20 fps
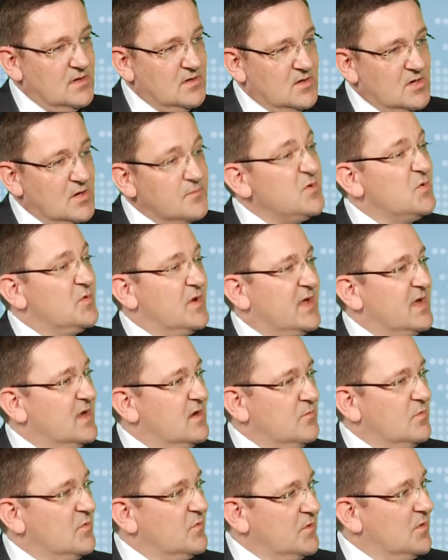
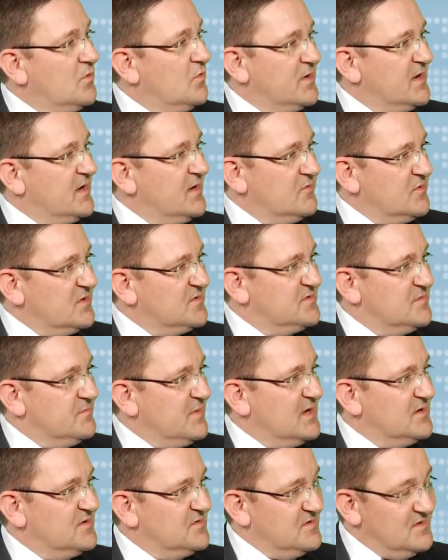communicating with all the interested
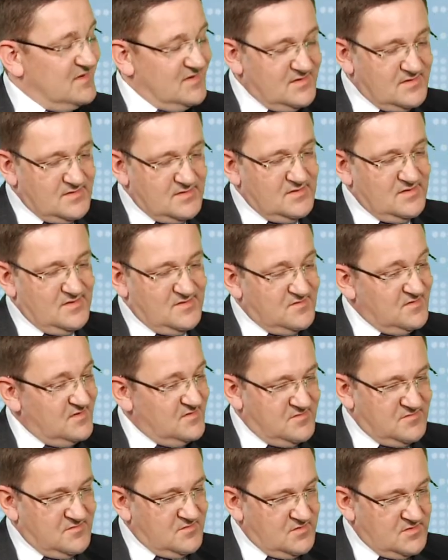parties, and
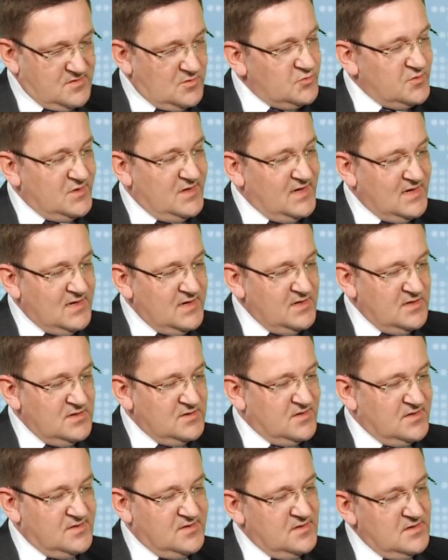it's totally
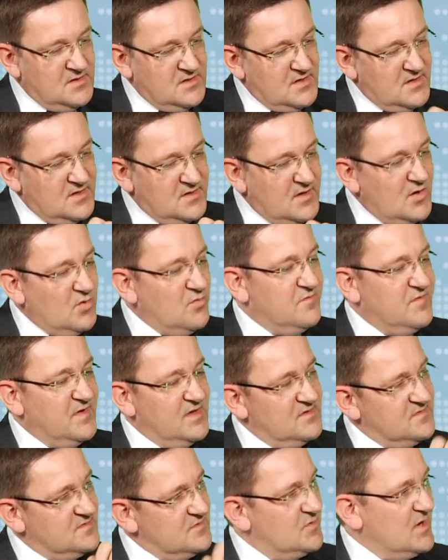clear that no
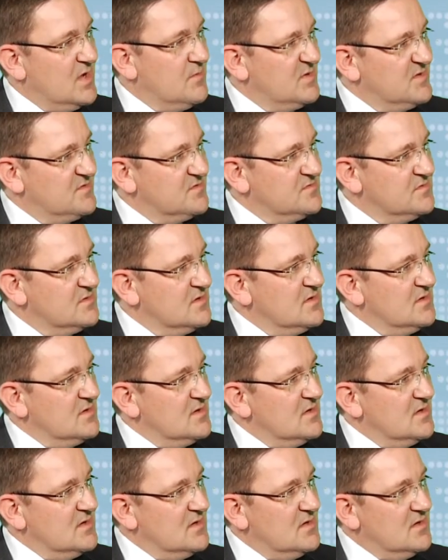figures, no numbers
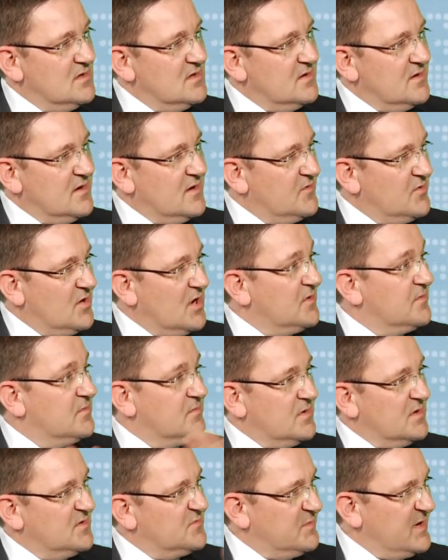
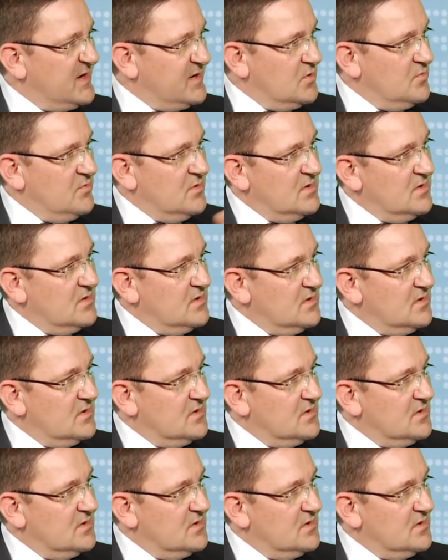spread over